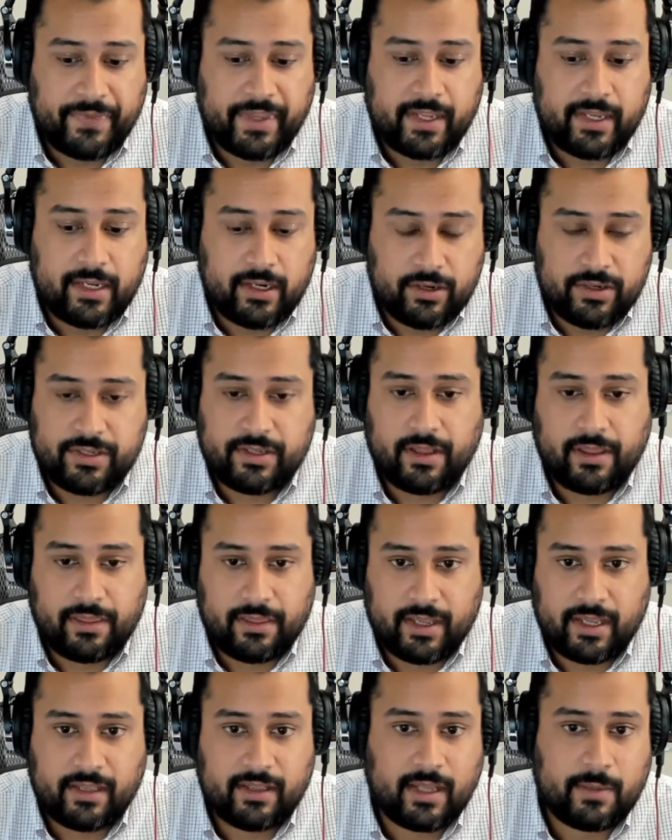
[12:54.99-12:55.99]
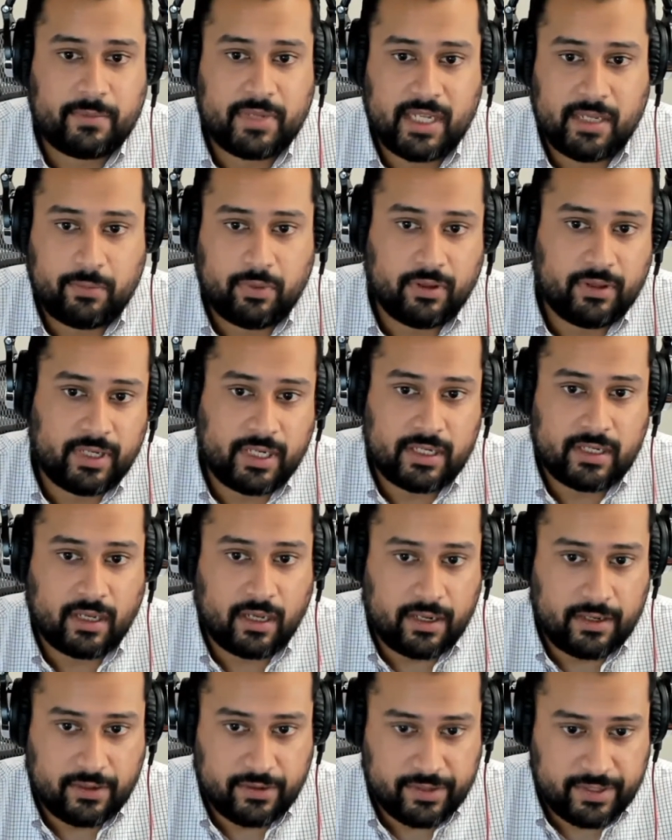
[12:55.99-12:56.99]
Here's the thing that people need to
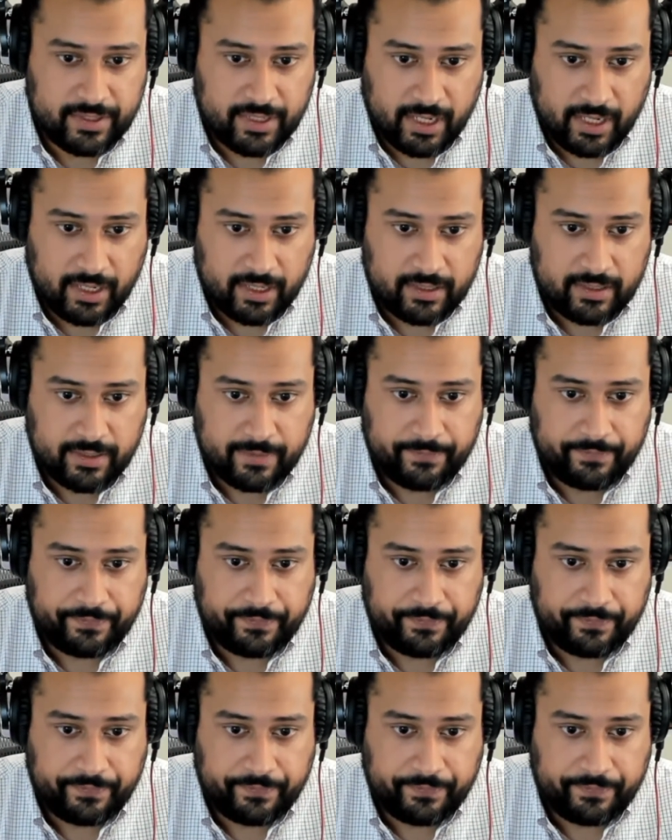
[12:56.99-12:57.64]
understand.